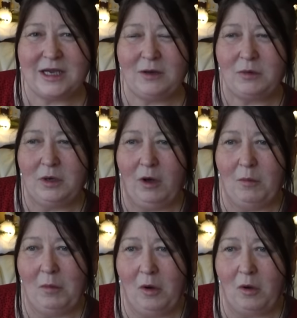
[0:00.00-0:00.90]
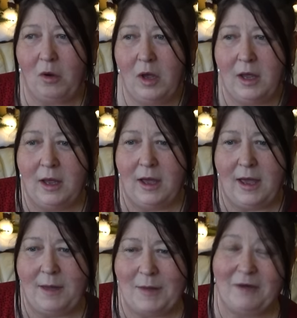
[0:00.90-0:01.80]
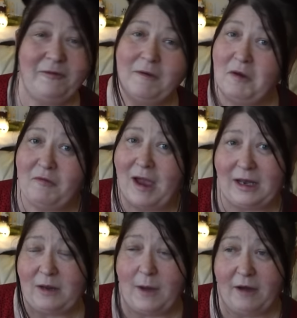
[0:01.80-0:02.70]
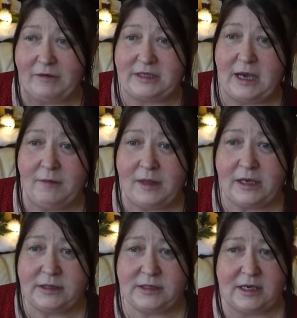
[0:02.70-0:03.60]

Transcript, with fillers: down a lot more. I very rarely wear it down these